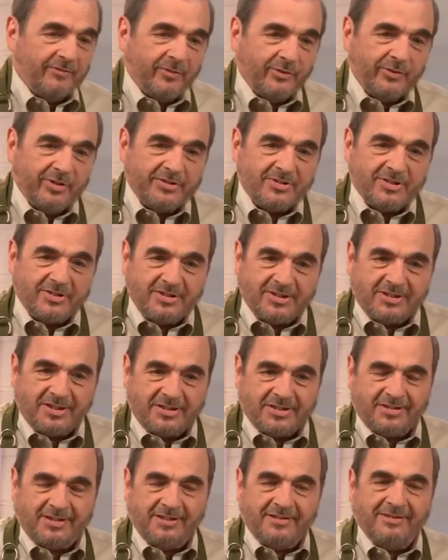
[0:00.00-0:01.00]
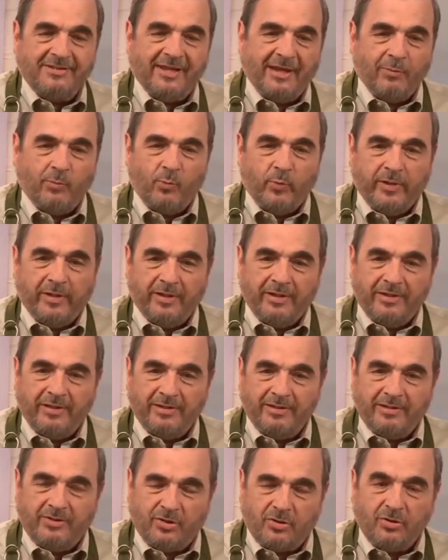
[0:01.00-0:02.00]
Governor has insisted that
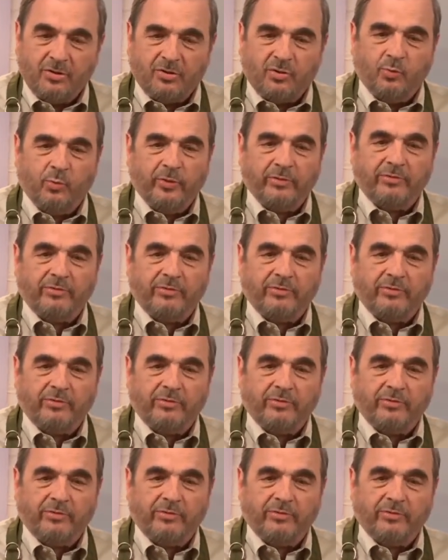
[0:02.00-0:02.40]
we cook